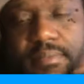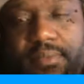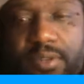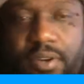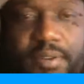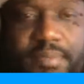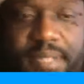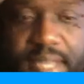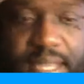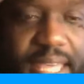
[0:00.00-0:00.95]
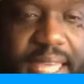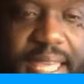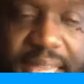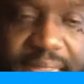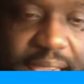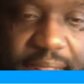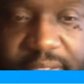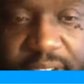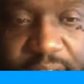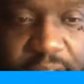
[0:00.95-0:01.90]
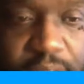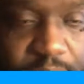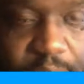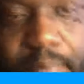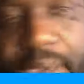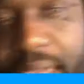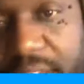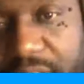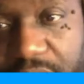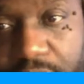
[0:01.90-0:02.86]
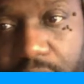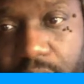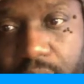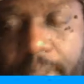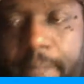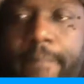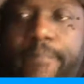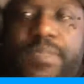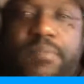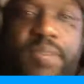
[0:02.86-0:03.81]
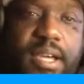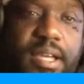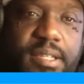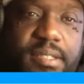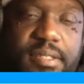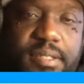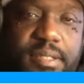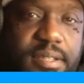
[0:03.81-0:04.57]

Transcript: You know what I'm saying? He got to figure out a way to manage it, though, because